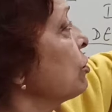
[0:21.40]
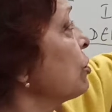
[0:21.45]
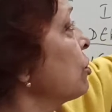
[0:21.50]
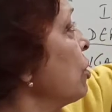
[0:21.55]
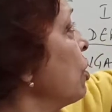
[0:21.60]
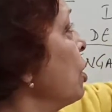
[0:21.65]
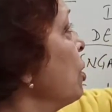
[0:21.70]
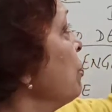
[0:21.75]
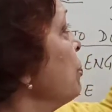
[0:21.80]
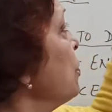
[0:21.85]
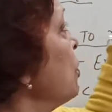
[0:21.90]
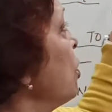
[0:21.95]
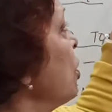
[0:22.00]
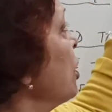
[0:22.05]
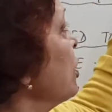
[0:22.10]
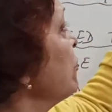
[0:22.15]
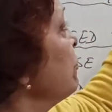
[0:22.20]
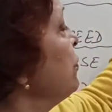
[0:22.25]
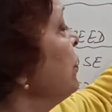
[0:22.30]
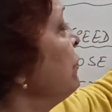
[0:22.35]
crop
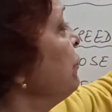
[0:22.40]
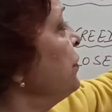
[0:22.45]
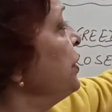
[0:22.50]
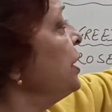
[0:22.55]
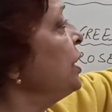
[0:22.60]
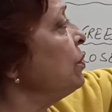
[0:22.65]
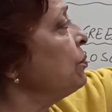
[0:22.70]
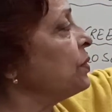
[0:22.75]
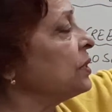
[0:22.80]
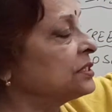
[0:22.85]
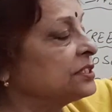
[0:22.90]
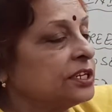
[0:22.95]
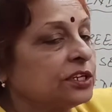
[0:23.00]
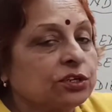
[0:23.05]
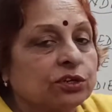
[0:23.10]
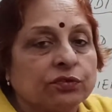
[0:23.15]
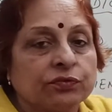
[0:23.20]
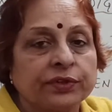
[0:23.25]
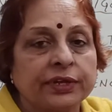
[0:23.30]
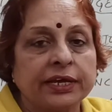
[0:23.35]
on
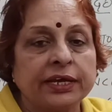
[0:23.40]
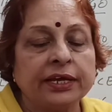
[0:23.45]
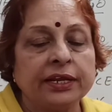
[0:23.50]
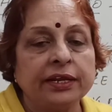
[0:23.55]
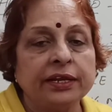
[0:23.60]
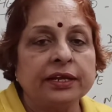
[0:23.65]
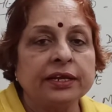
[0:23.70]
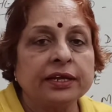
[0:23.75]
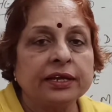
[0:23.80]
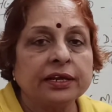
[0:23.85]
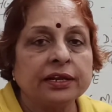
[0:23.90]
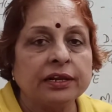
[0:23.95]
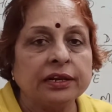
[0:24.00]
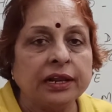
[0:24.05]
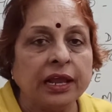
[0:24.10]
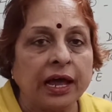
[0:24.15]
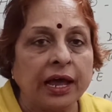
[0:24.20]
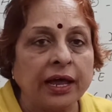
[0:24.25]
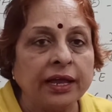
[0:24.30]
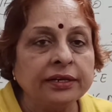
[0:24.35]
15% of their
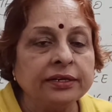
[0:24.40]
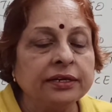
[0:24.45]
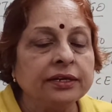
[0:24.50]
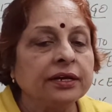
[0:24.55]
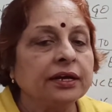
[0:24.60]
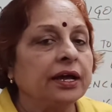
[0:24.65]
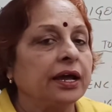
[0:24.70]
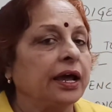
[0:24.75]
land